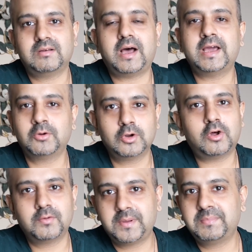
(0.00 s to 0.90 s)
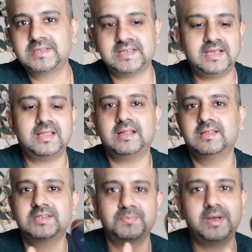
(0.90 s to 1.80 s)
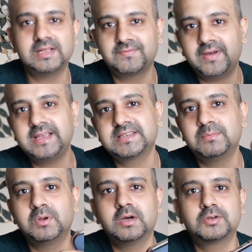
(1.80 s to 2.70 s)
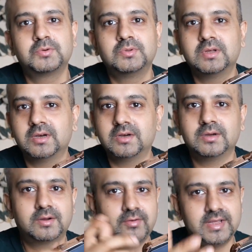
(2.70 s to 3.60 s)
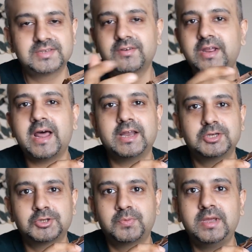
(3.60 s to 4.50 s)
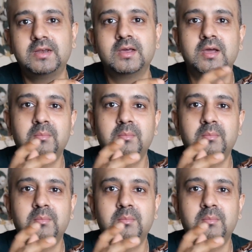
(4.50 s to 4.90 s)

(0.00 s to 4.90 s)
I know a lot of people say that this smells very similar to the Creed's Creed Irish Tweed,